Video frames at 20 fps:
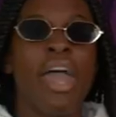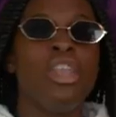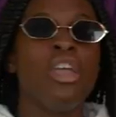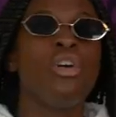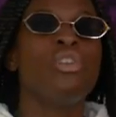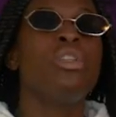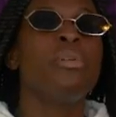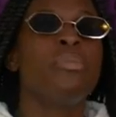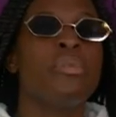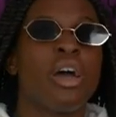I
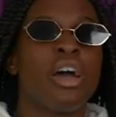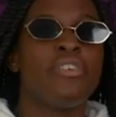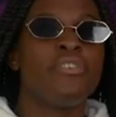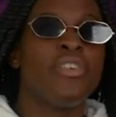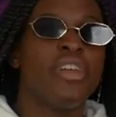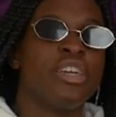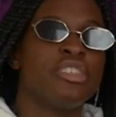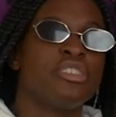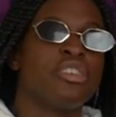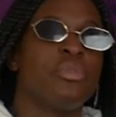know LeBron
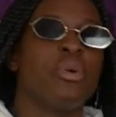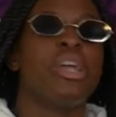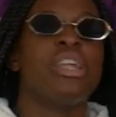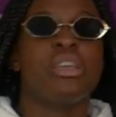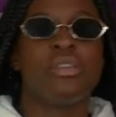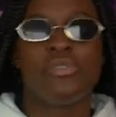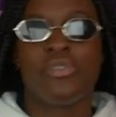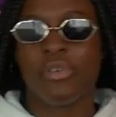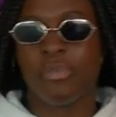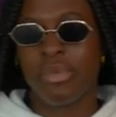fans are
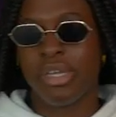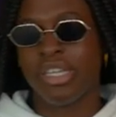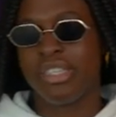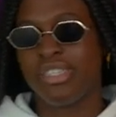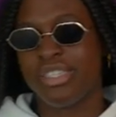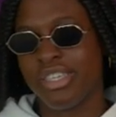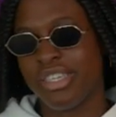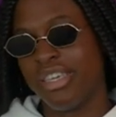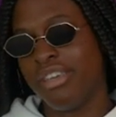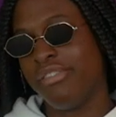waiting for me
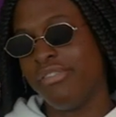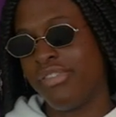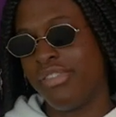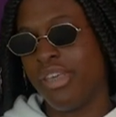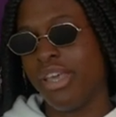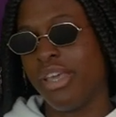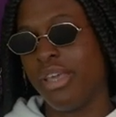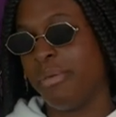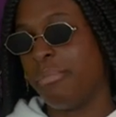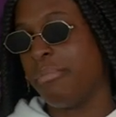to give
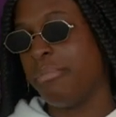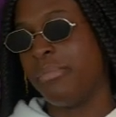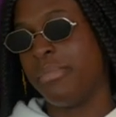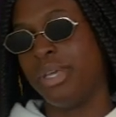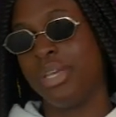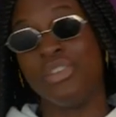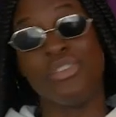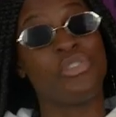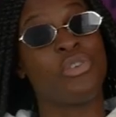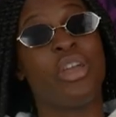him
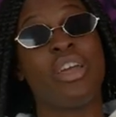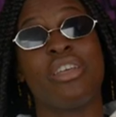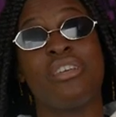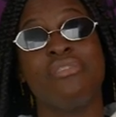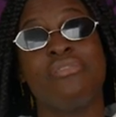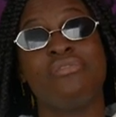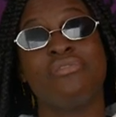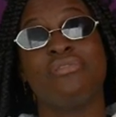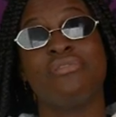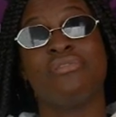his credit.
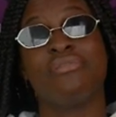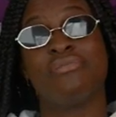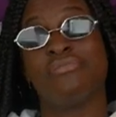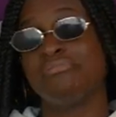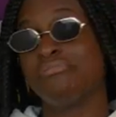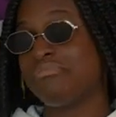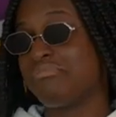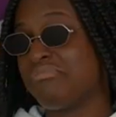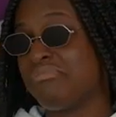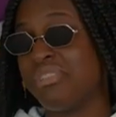
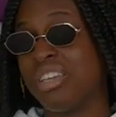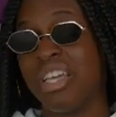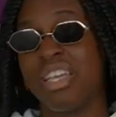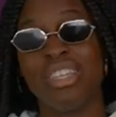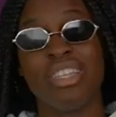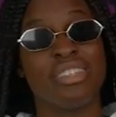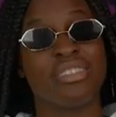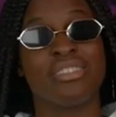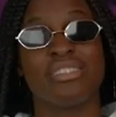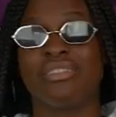
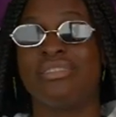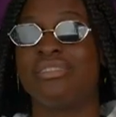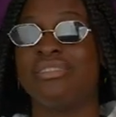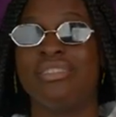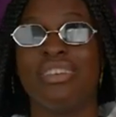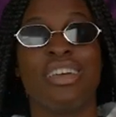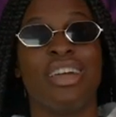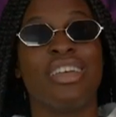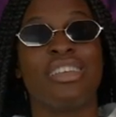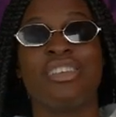Listen,
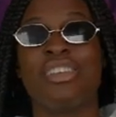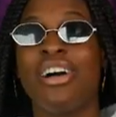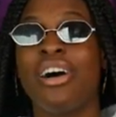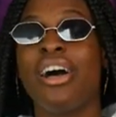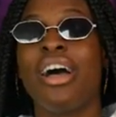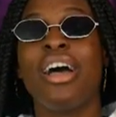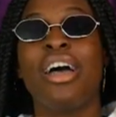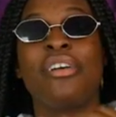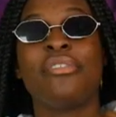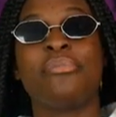
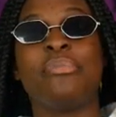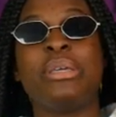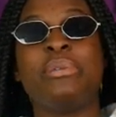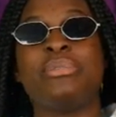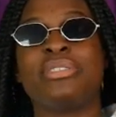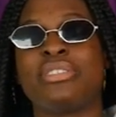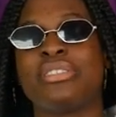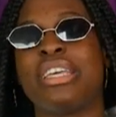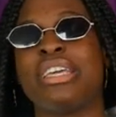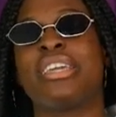y'all have me
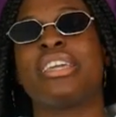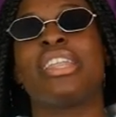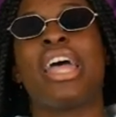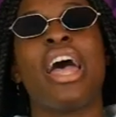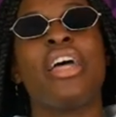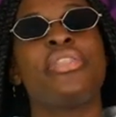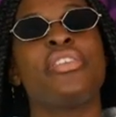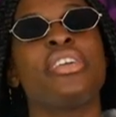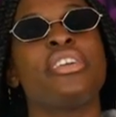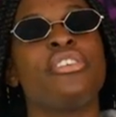mistaken.
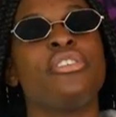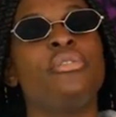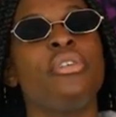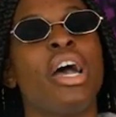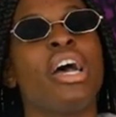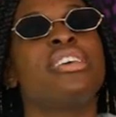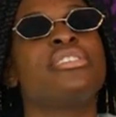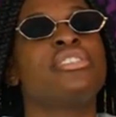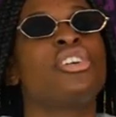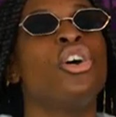I think you
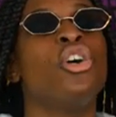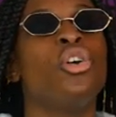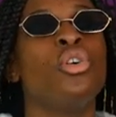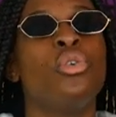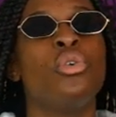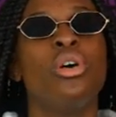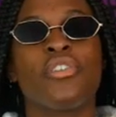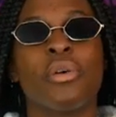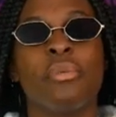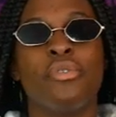guys
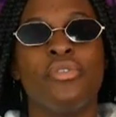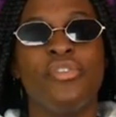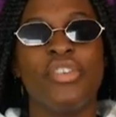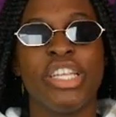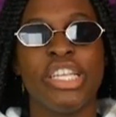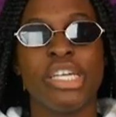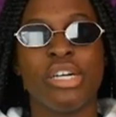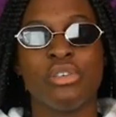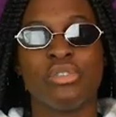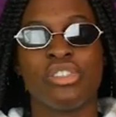go from
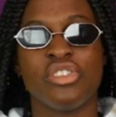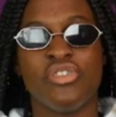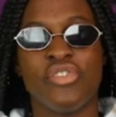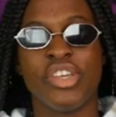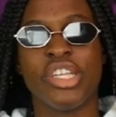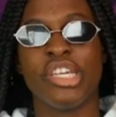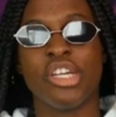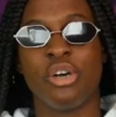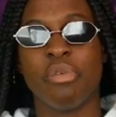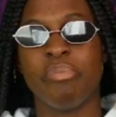video to
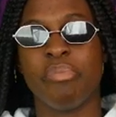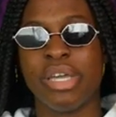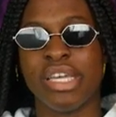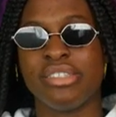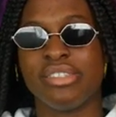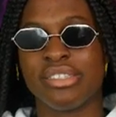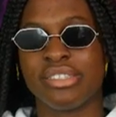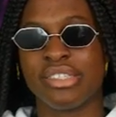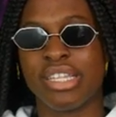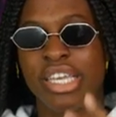video
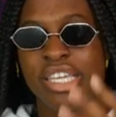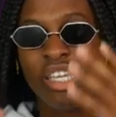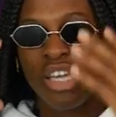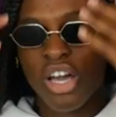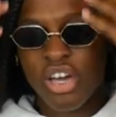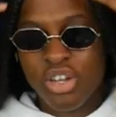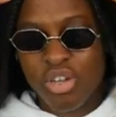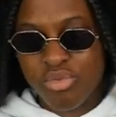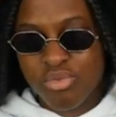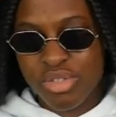basis. Like,
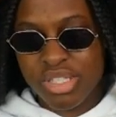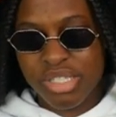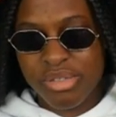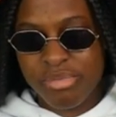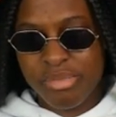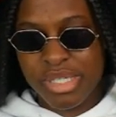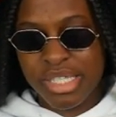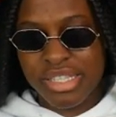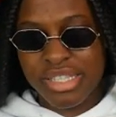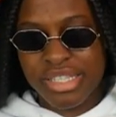y'all don't
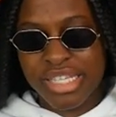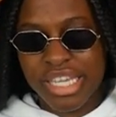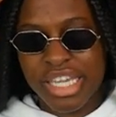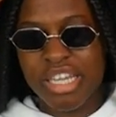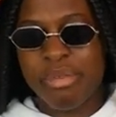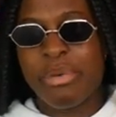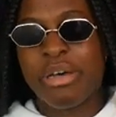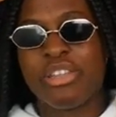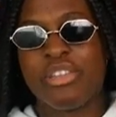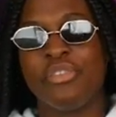really be
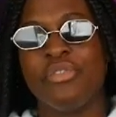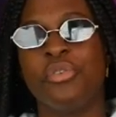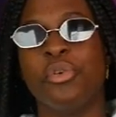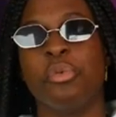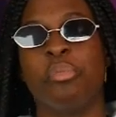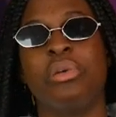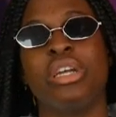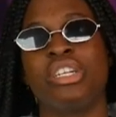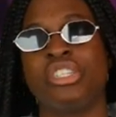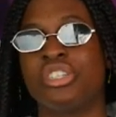thinking about the
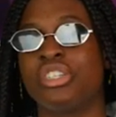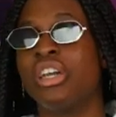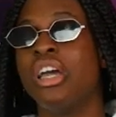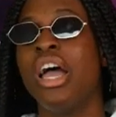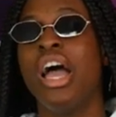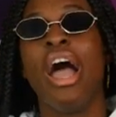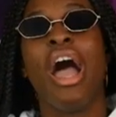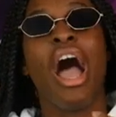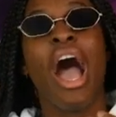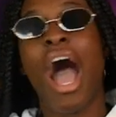full picture.
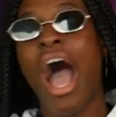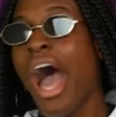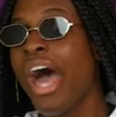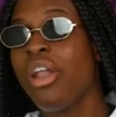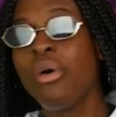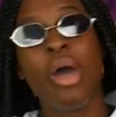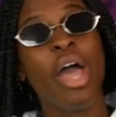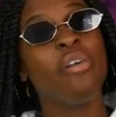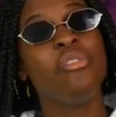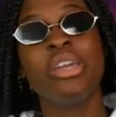
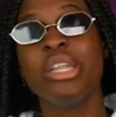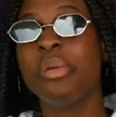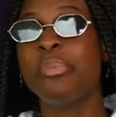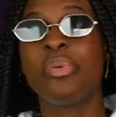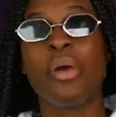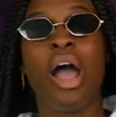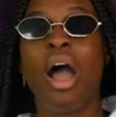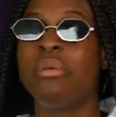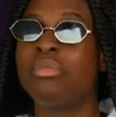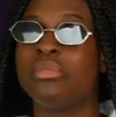I don't have any
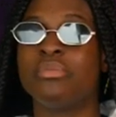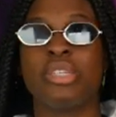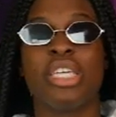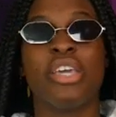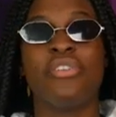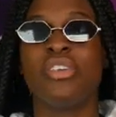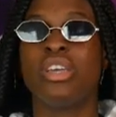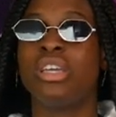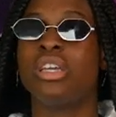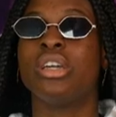problem
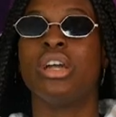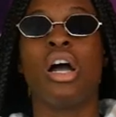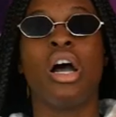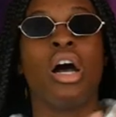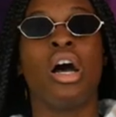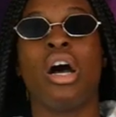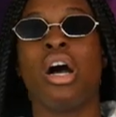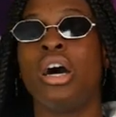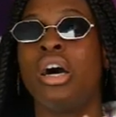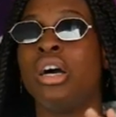giving
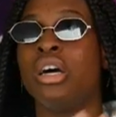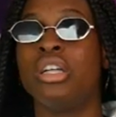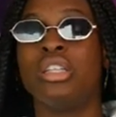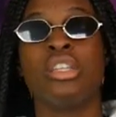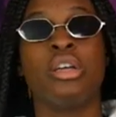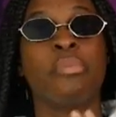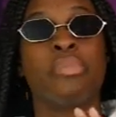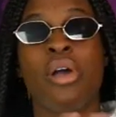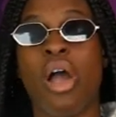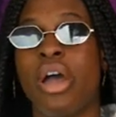
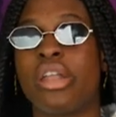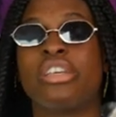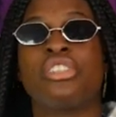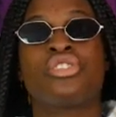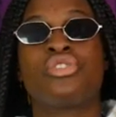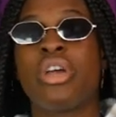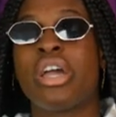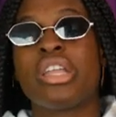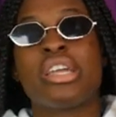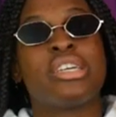LeBron his
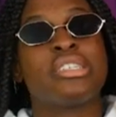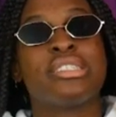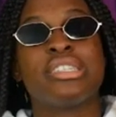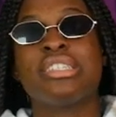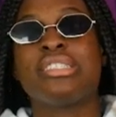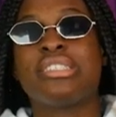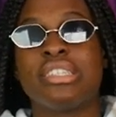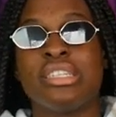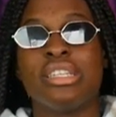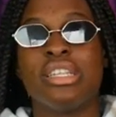credit, because
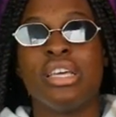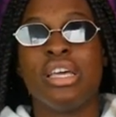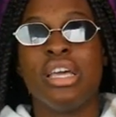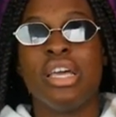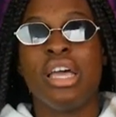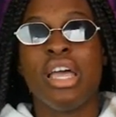listen,